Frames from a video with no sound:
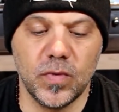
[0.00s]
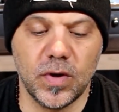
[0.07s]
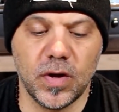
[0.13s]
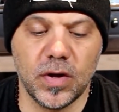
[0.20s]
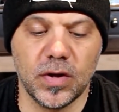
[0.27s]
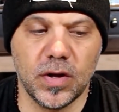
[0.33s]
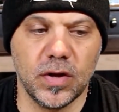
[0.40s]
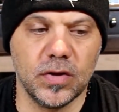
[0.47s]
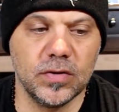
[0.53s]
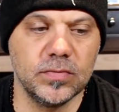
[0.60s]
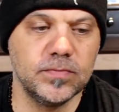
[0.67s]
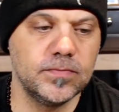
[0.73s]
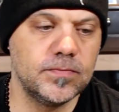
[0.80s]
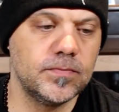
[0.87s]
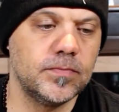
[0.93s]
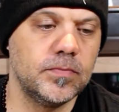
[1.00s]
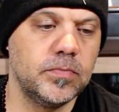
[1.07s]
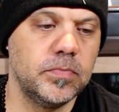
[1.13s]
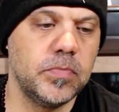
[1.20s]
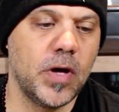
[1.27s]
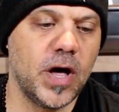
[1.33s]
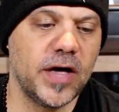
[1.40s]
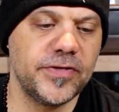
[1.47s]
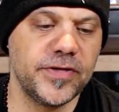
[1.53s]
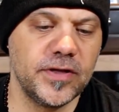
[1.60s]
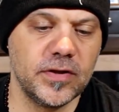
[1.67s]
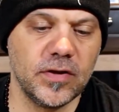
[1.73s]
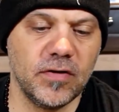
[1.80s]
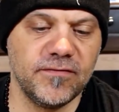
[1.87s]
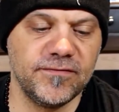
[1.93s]
I'll pause
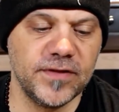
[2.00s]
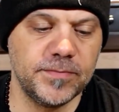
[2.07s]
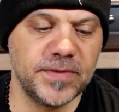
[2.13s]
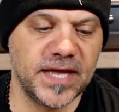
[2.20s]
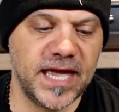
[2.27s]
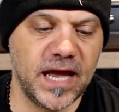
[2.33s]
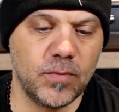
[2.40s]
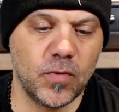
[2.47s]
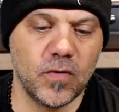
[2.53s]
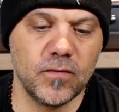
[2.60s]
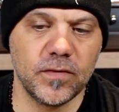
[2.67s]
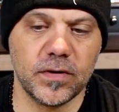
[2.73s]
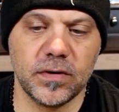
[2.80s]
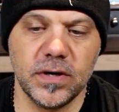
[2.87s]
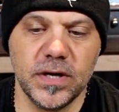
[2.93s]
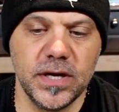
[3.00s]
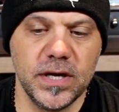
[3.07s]
it. I'll flip the camera over,